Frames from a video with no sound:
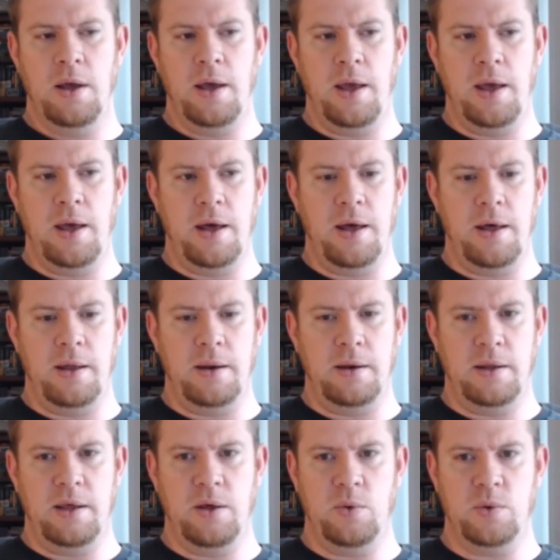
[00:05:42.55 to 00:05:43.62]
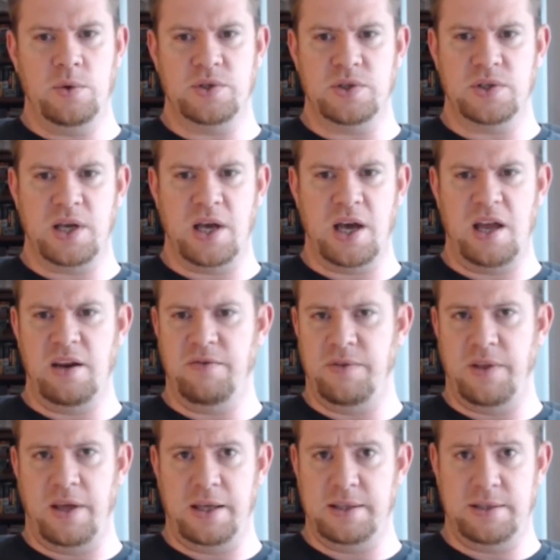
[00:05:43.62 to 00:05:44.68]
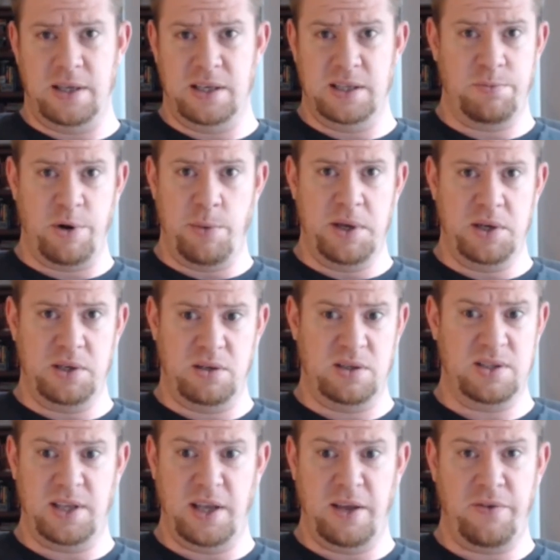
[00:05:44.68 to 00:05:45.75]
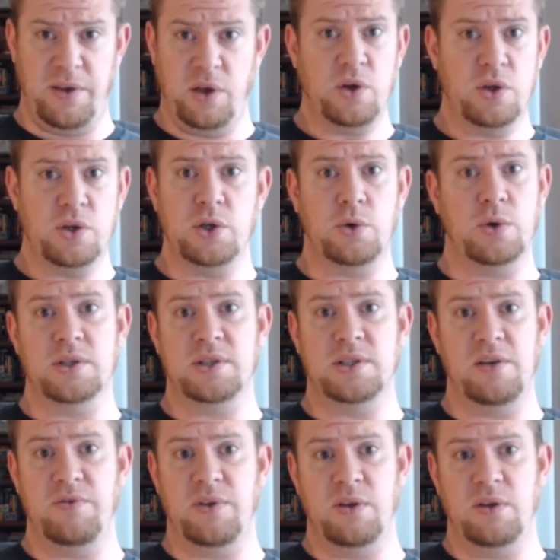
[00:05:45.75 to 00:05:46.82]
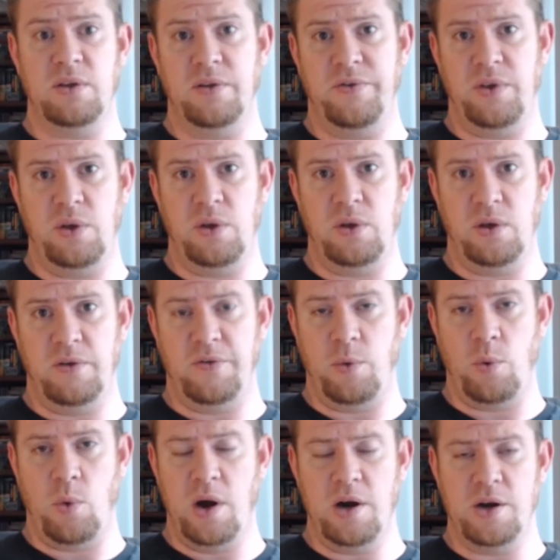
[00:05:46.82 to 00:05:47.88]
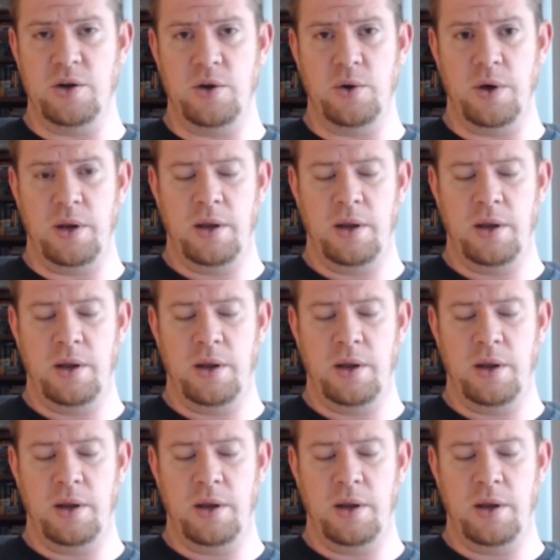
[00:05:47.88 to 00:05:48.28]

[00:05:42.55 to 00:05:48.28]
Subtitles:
and he was just kind of like experimenting, see if he could do it, see if he wanted to do it,